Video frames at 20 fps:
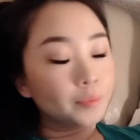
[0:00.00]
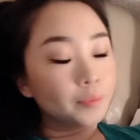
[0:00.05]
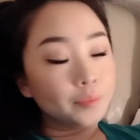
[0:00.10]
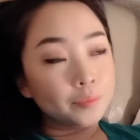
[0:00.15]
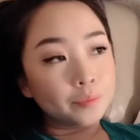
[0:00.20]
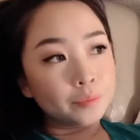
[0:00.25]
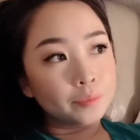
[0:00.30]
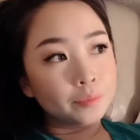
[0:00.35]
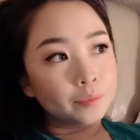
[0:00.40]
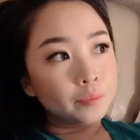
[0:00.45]

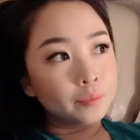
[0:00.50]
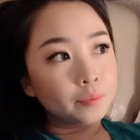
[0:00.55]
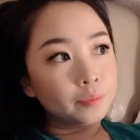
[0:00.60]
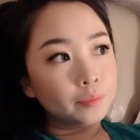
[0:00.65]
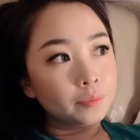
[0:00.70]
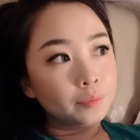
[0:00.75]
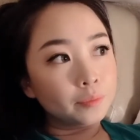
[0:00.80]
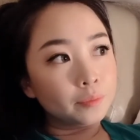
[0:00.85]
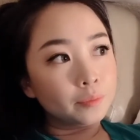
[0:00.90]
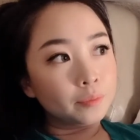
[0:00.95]

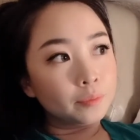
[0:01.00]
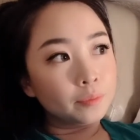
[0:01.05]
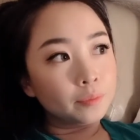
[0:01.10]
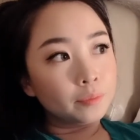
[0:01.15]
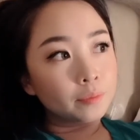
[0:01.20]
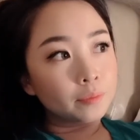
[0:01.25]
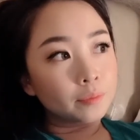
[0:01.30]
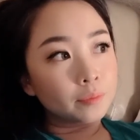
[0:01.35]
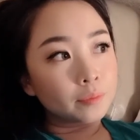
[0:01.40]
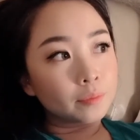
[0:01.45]

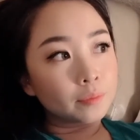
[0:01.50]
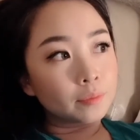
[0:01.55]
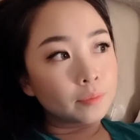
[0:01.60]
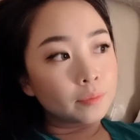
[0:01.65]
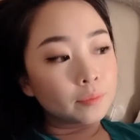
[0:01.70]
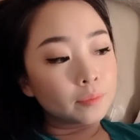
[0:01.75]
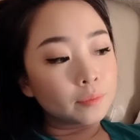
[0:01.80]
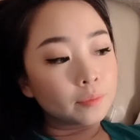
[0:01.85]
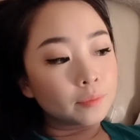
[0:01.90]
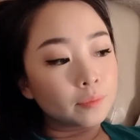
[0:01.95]

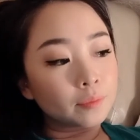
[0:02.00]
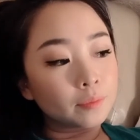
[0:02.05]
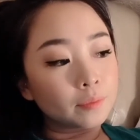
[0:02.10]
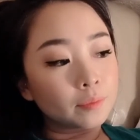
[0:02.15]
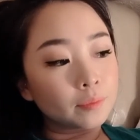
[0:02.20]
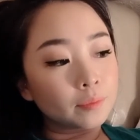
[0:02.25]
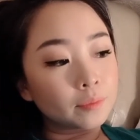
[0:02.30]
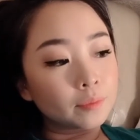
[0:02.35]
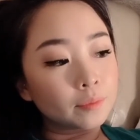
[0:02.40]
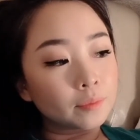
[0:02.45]

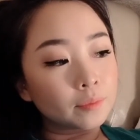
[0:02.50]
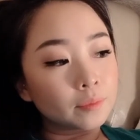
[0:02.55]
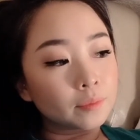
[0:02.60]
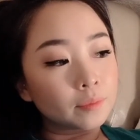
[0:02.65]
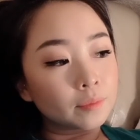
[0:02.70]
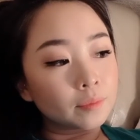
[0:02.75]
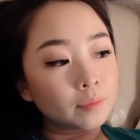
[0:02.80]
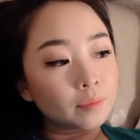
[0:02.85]
(silence)